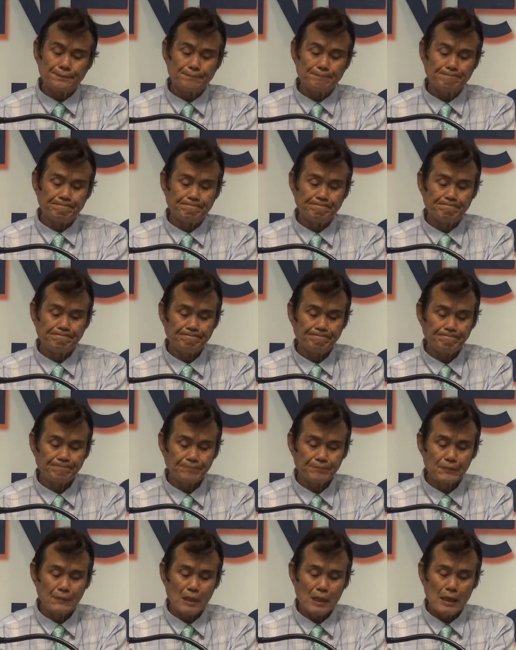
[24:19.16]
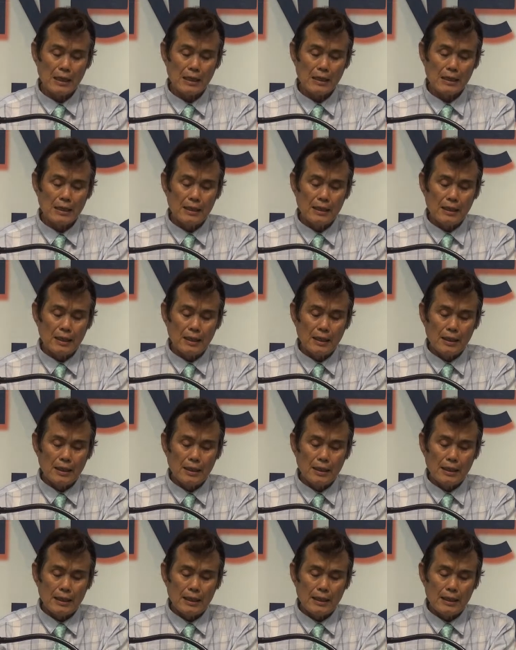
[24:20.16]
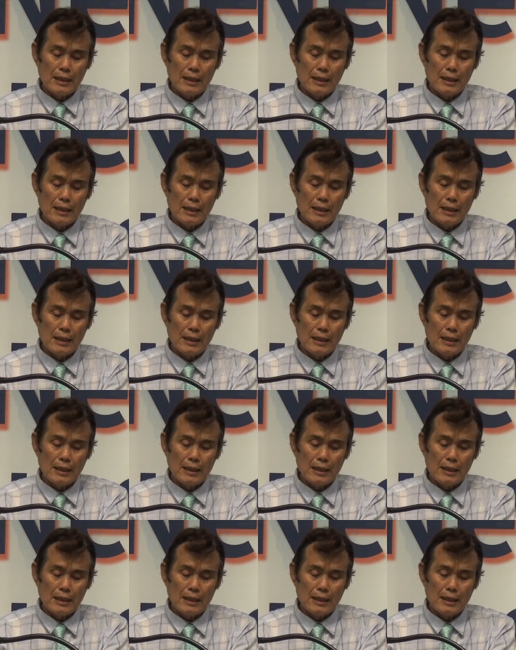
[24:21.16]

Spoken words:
[no speech]